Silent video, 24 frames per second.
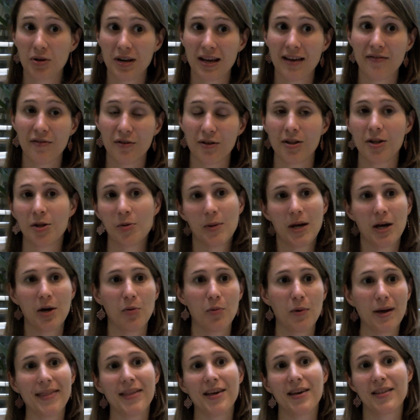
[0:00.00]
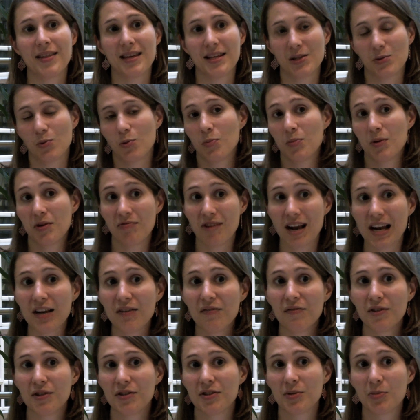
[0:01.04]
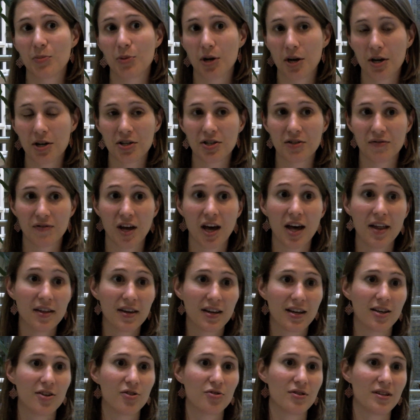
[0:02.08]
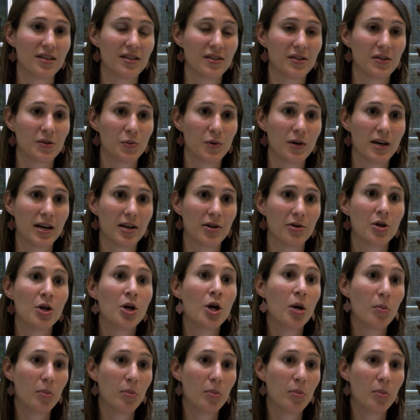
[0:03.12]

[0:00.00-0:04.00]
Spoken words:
level about whether this would be a relevant approach for other countries as well